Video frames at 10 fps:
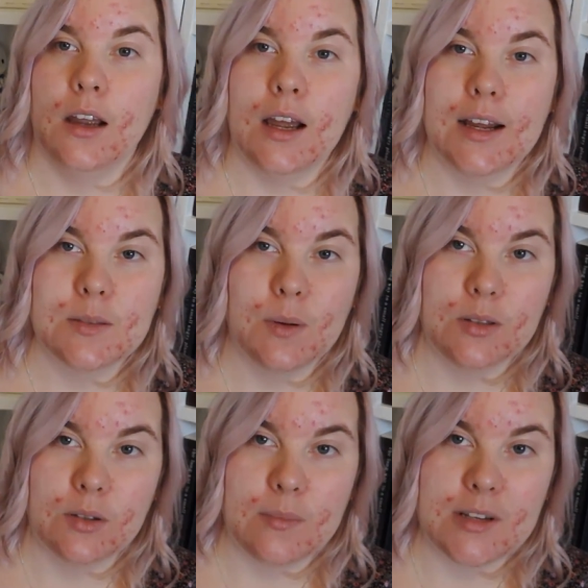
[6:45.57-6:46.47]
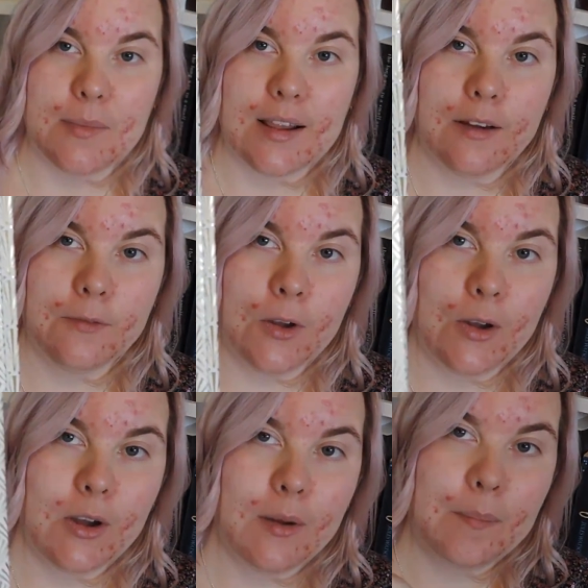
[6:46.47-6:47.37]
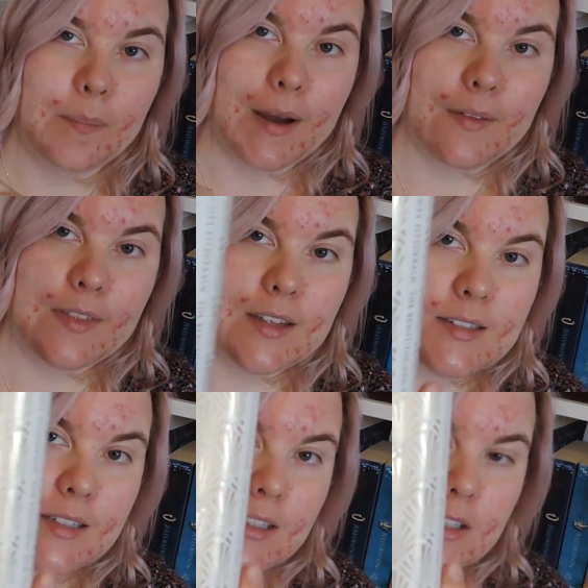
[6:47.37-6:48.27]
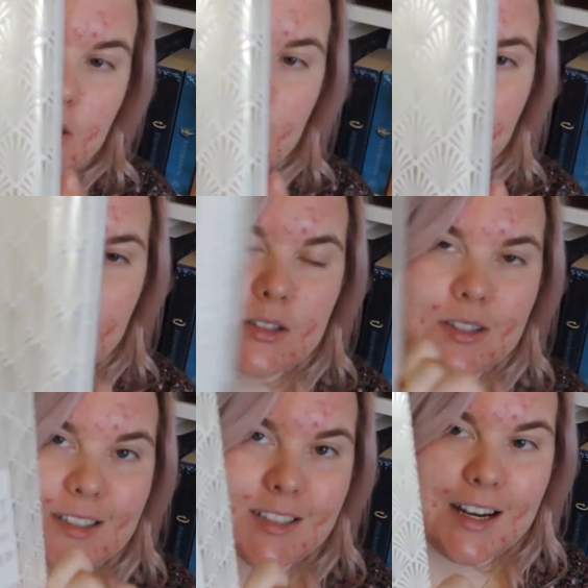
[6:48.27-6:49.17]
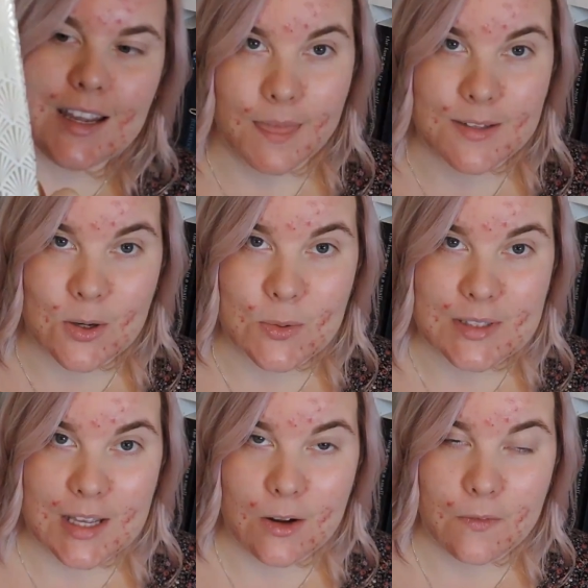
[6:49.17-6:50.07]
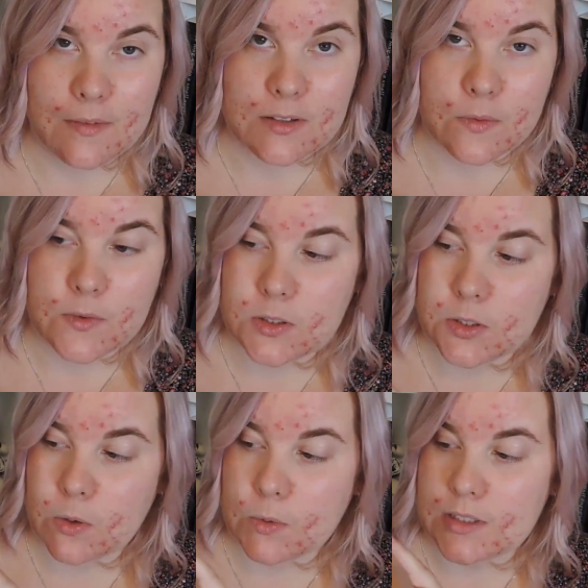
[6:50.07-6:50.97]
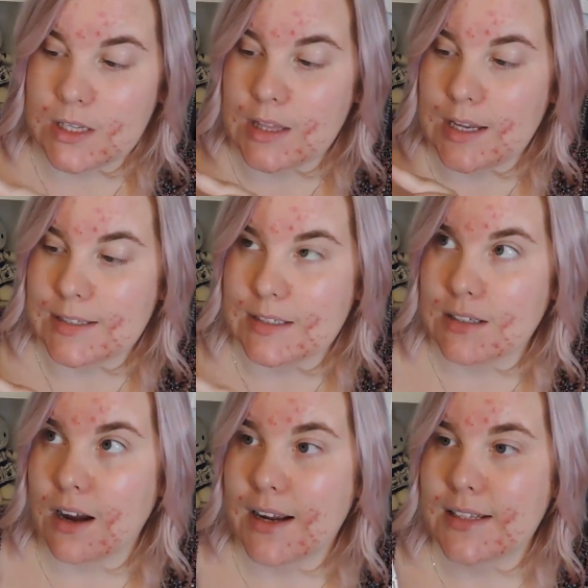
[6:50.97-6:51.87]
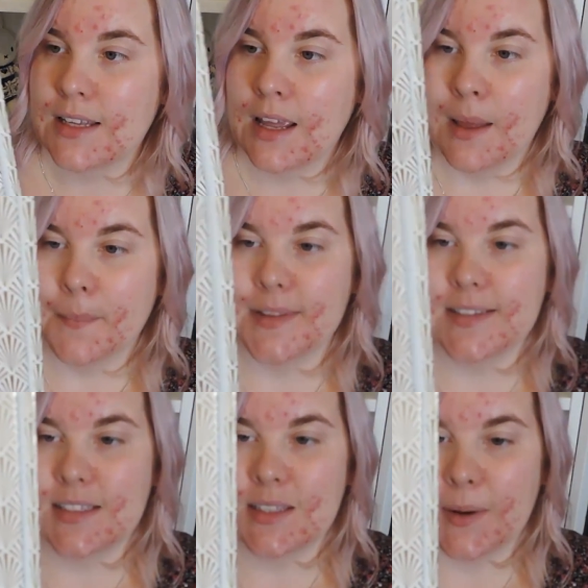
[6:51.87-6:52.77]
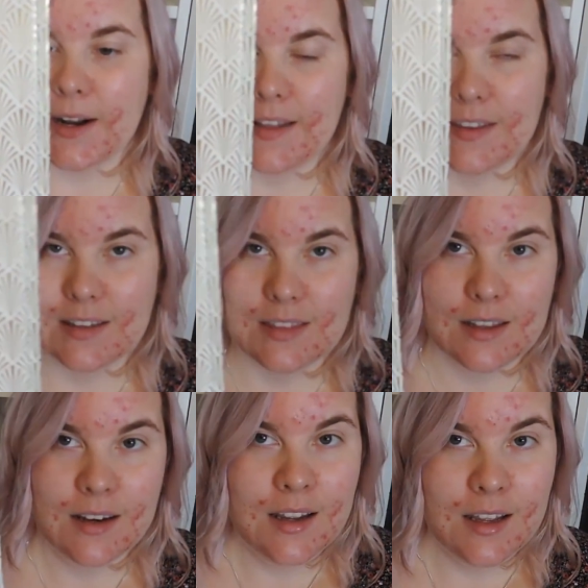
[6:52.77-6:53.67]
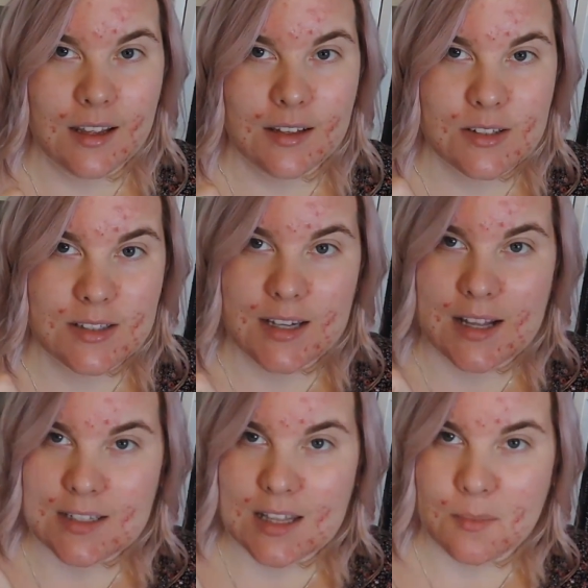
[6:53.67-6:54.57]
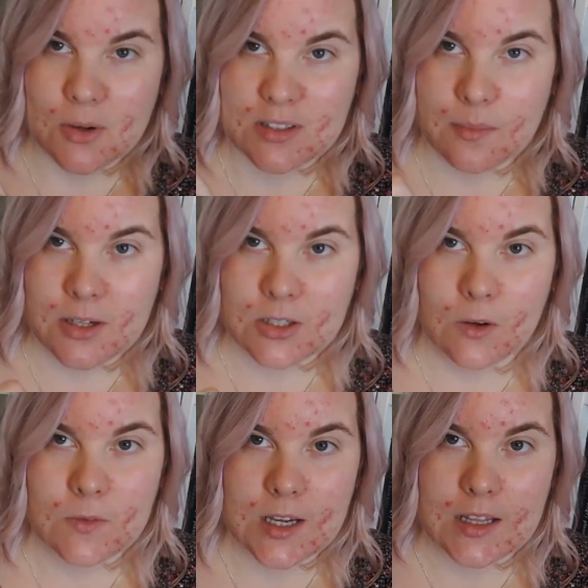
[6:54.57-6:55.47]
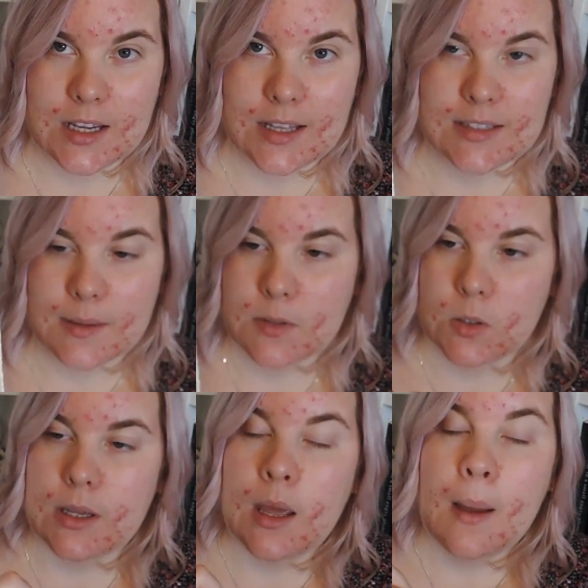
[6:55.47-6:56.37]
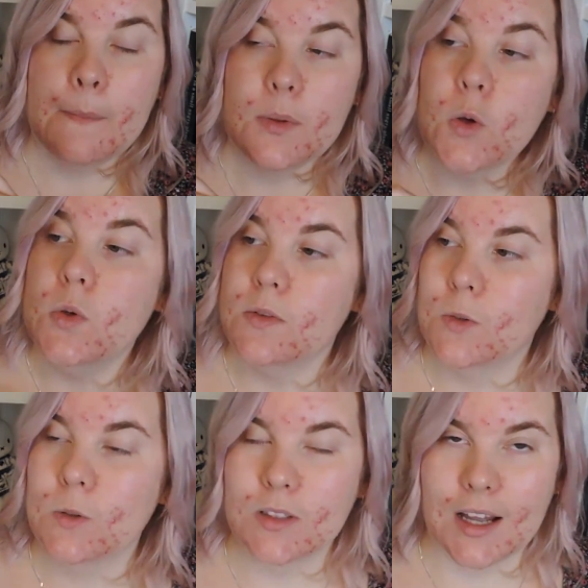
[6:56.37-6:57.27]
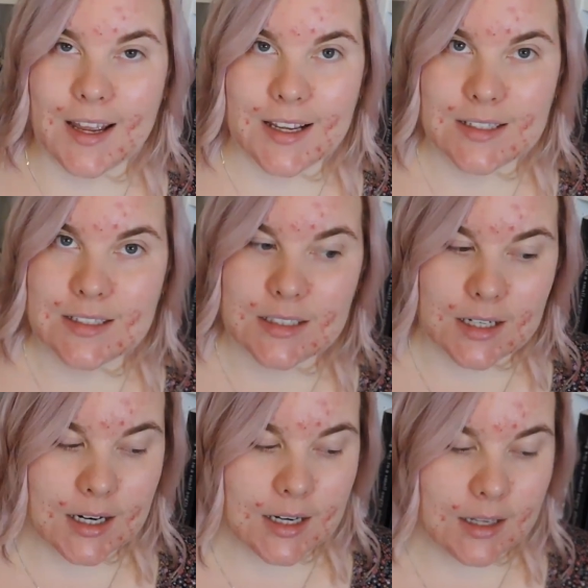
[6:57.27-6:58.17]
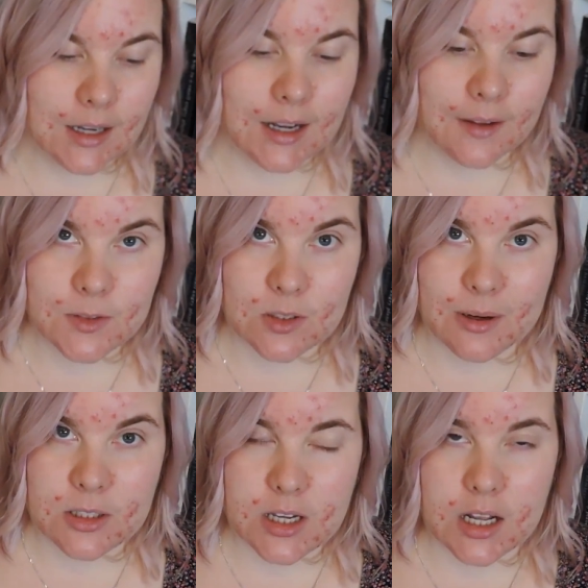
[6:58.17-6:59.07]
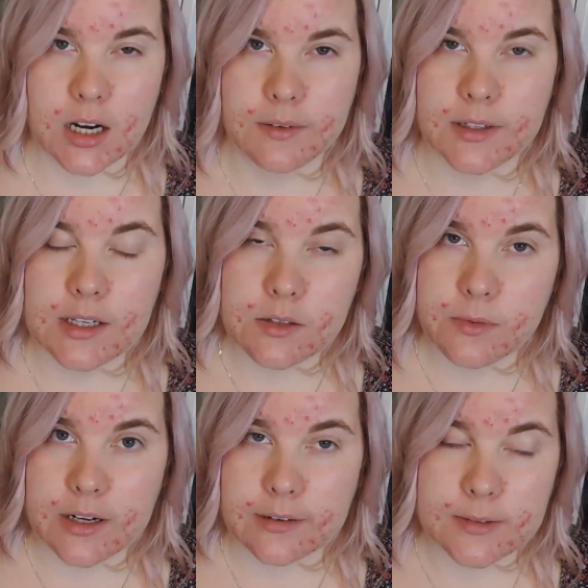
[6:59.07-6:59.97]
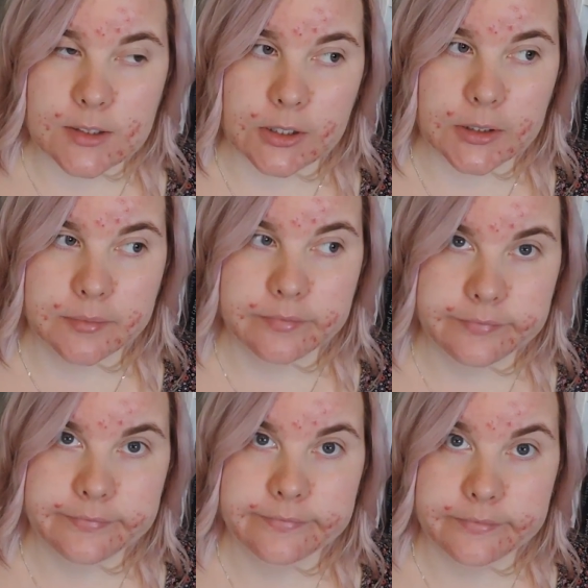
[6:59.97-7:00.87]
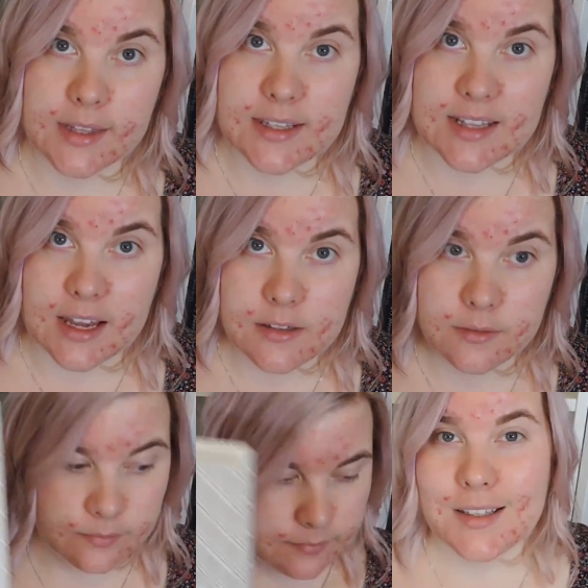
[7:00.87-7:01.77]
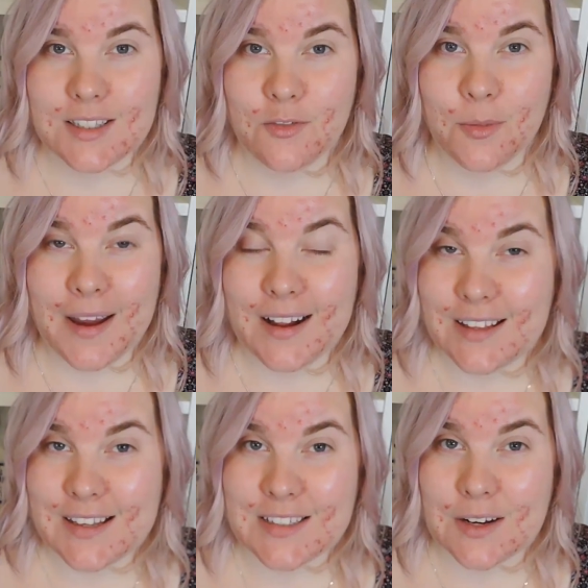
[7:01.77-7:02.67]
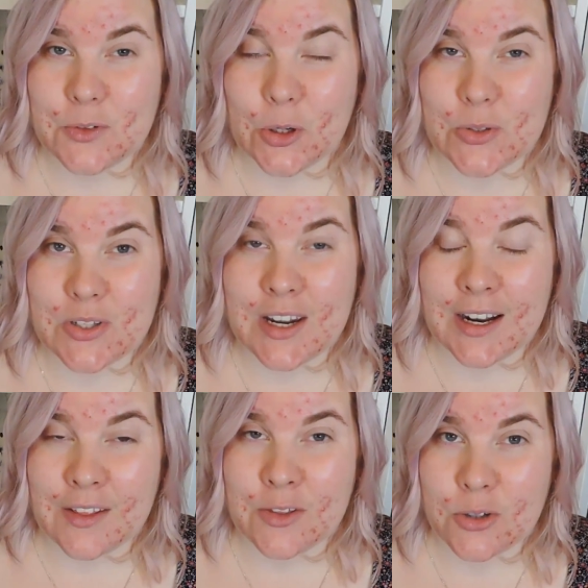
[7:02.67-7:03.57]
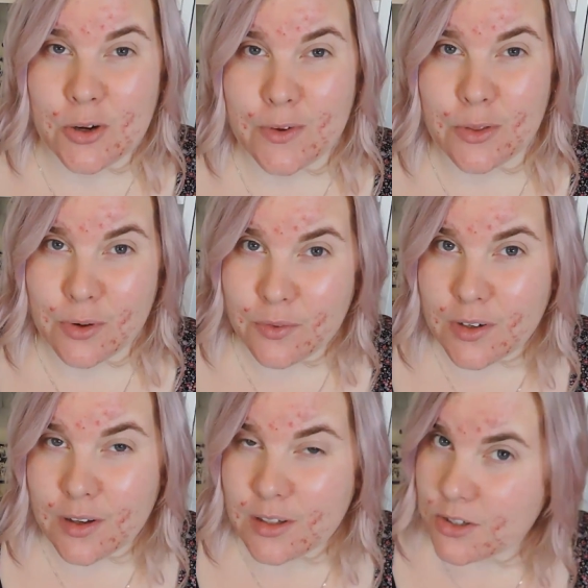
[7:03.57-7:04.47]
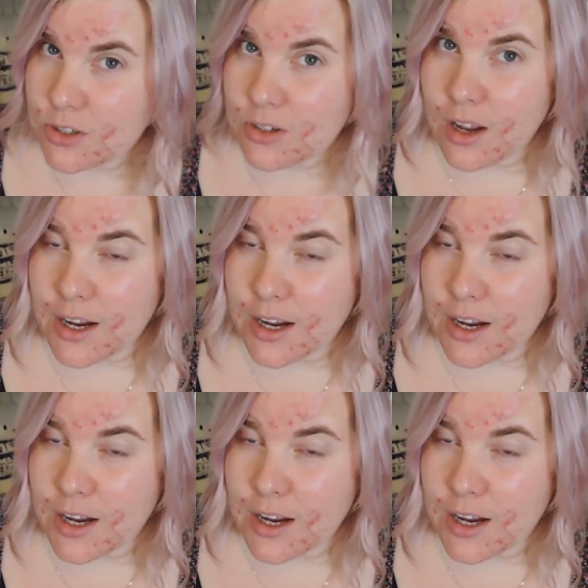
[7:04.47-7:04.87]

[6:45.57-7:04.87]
It's well documented my love for her, but this edition is just stunning. There's a whole set of F. Scott Fitzgeralds in these designs, but this is the one I think that just stands out the most on my shelves. I think it's absolutely beautiful, and I love it so much, and I really need to read it, so there's that. And so for my ugliest, I've chosen another Dover Thrift edition.